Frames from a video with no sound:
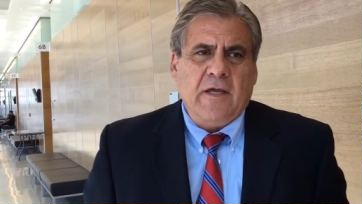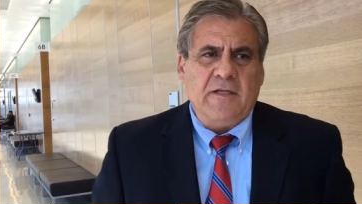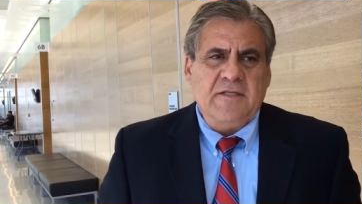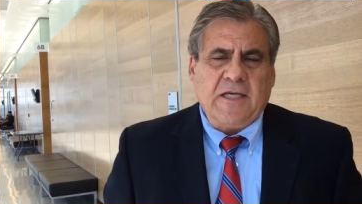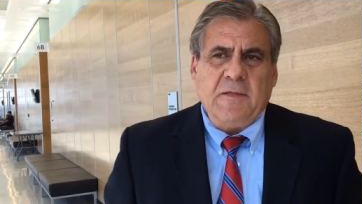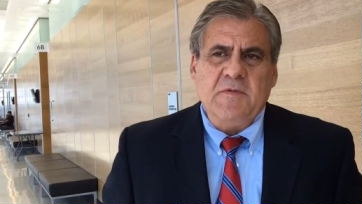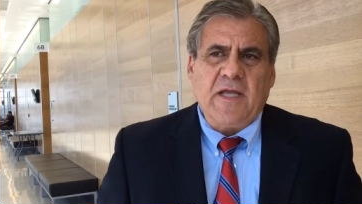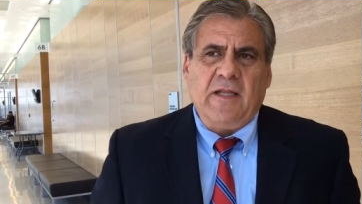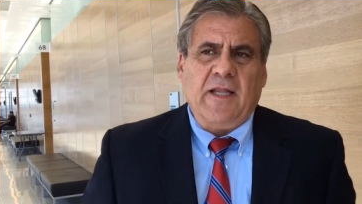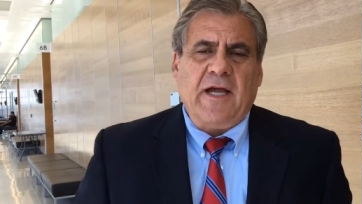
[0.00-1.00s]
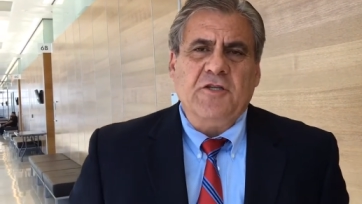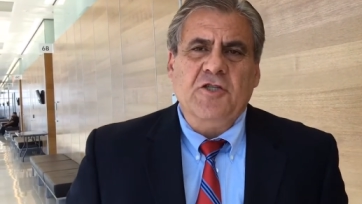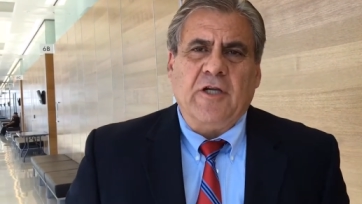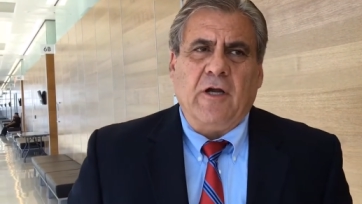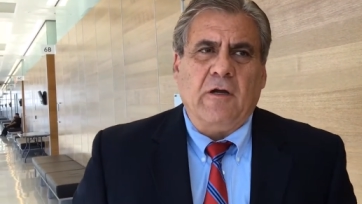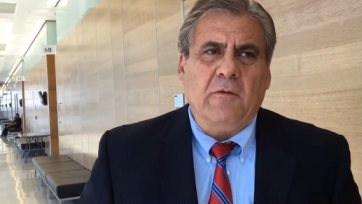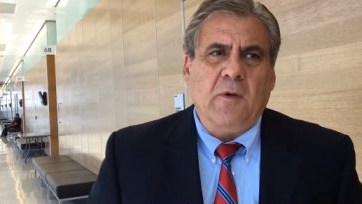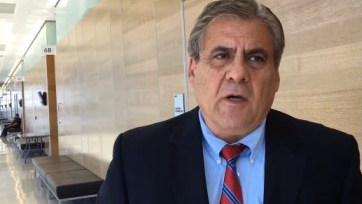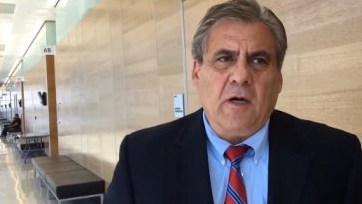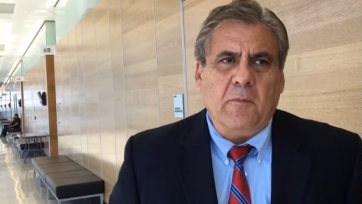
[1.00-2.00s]
It seems that last year
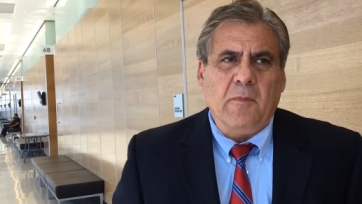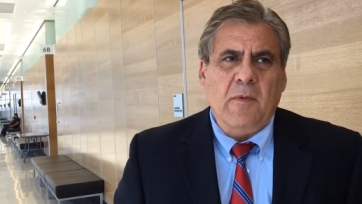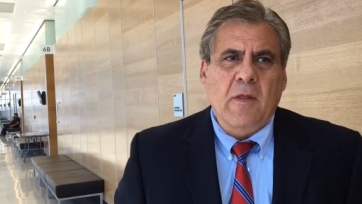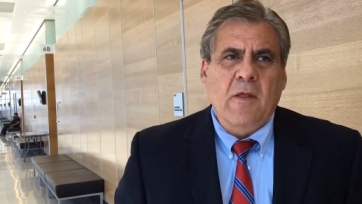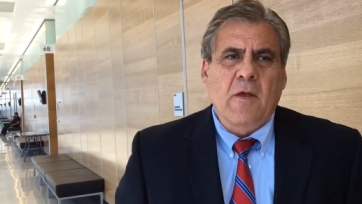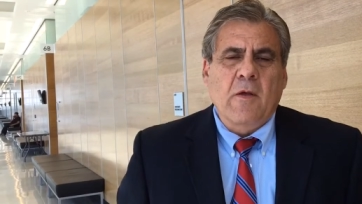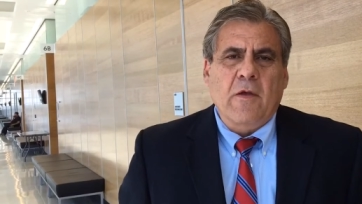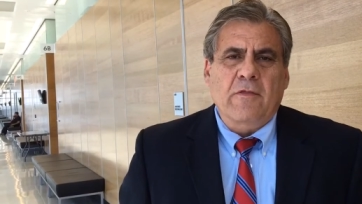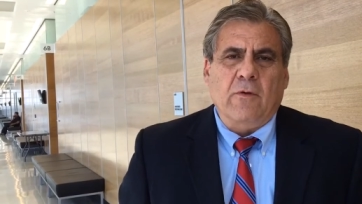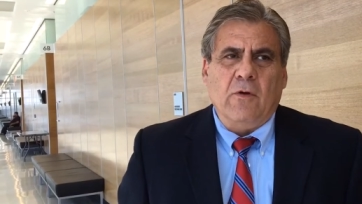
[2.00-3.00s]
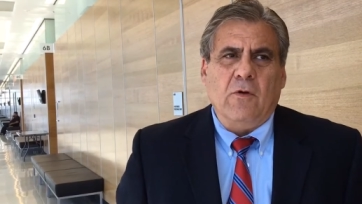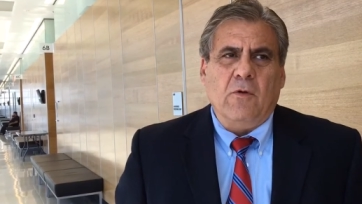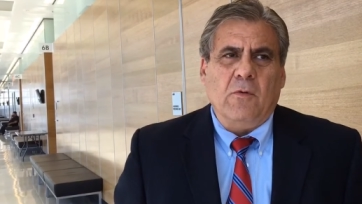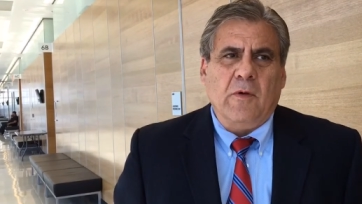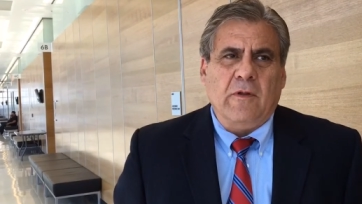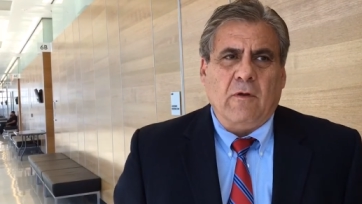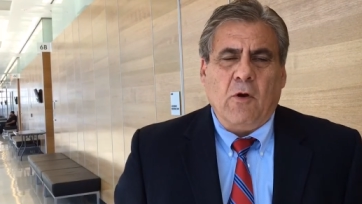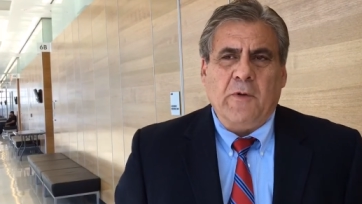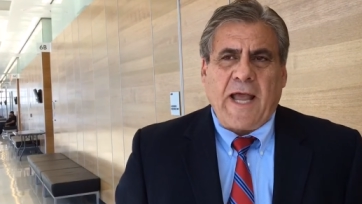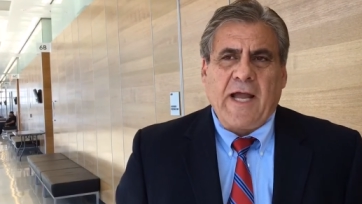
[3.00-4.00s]
um, through their
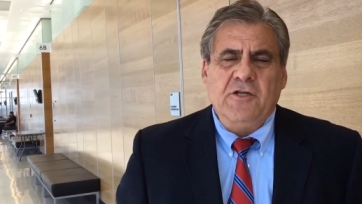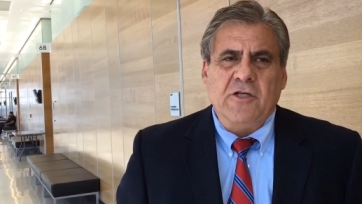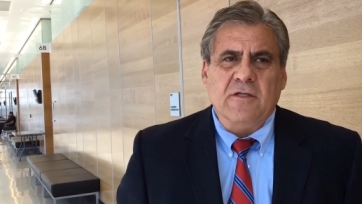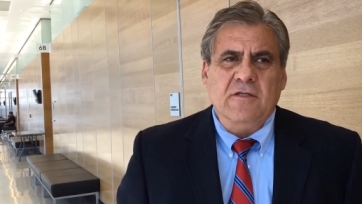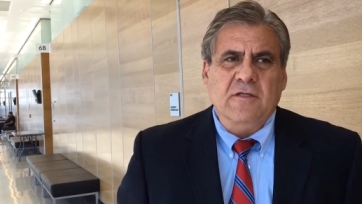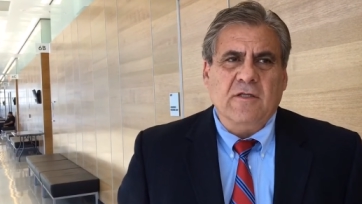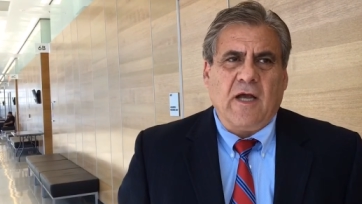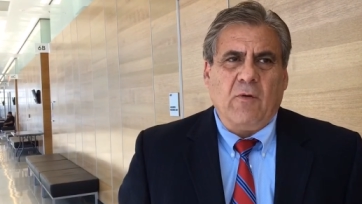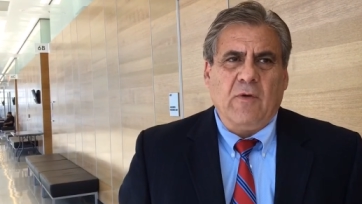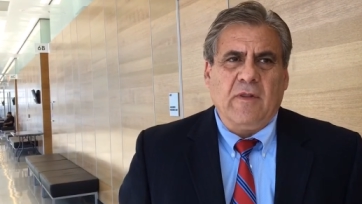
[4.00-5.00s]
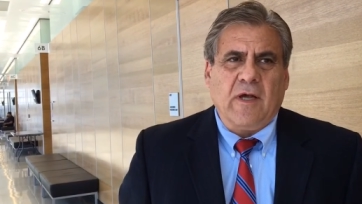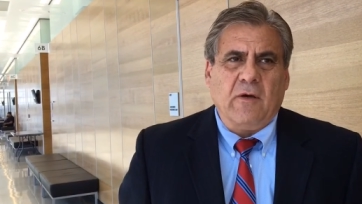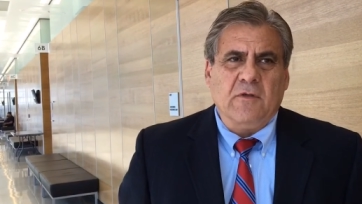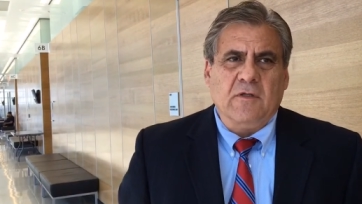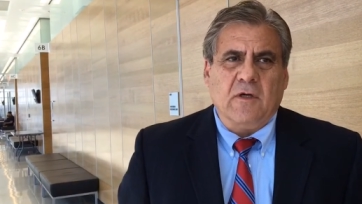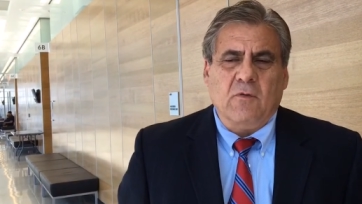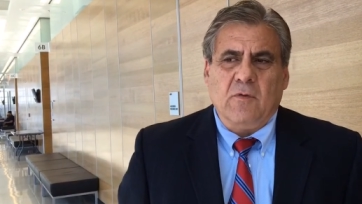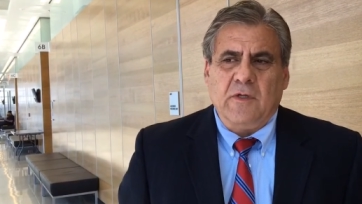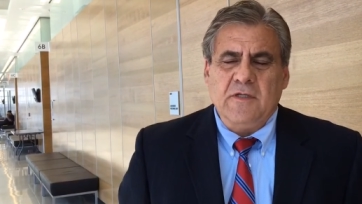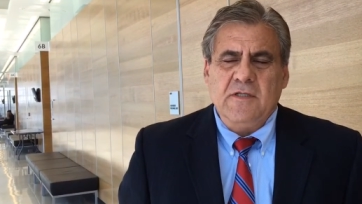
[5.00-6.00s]
own actions, not without uh,
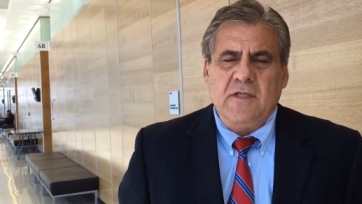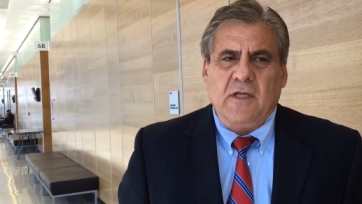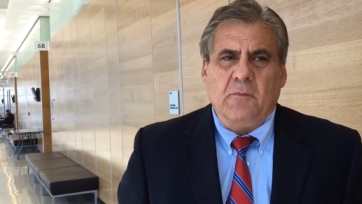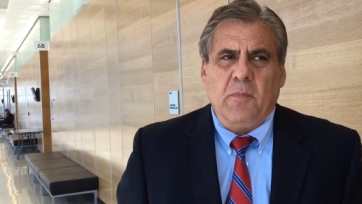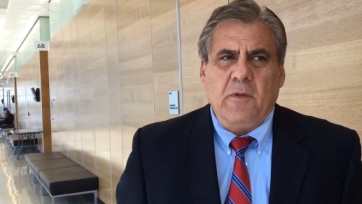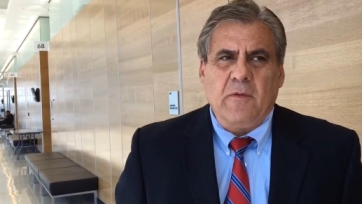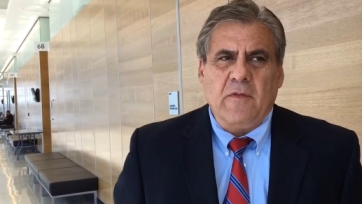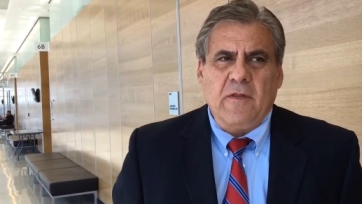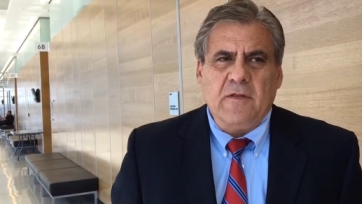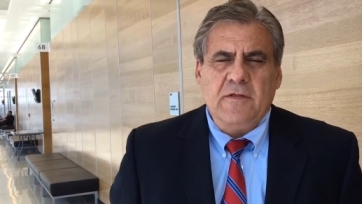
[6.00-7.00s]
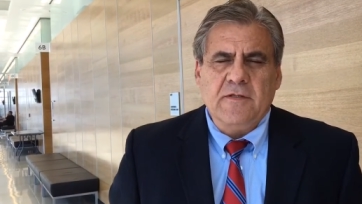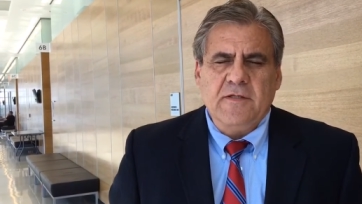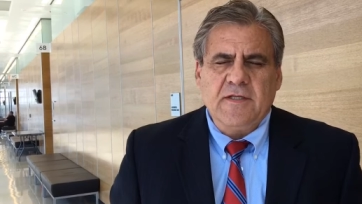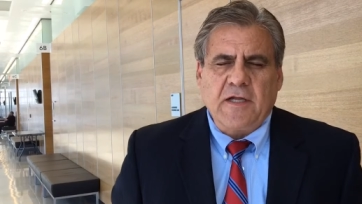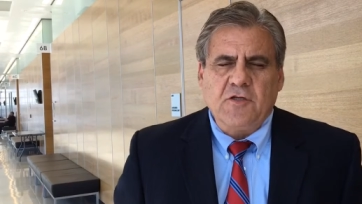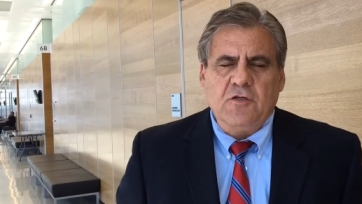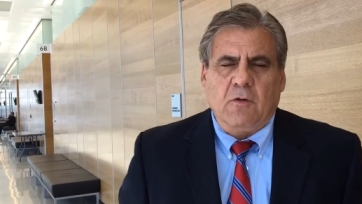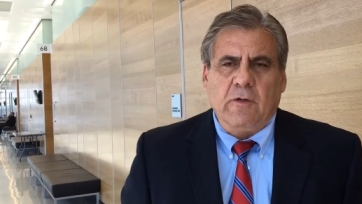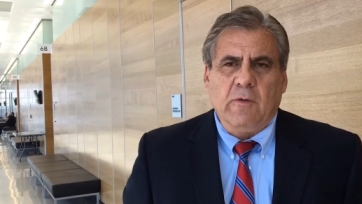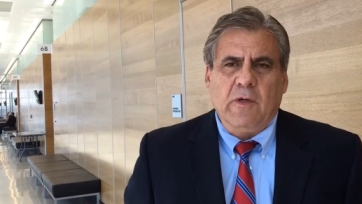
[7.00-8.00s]
the
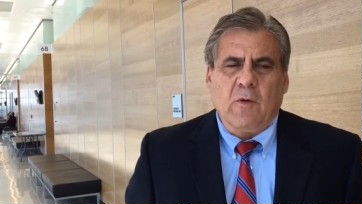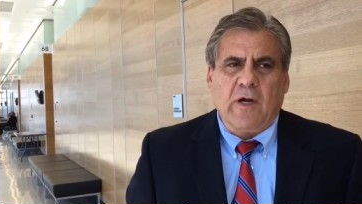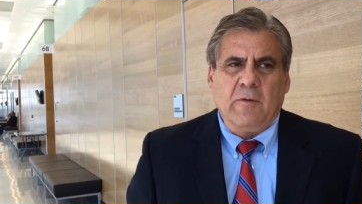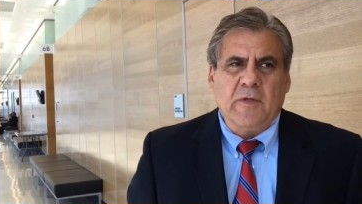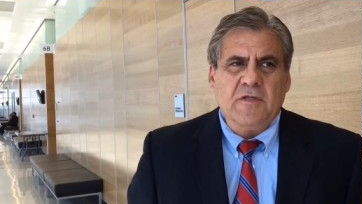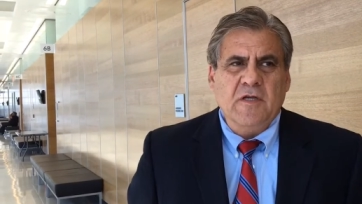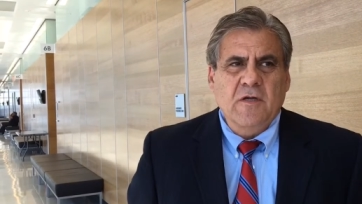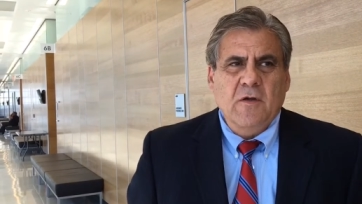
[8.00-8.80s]
statutory requirements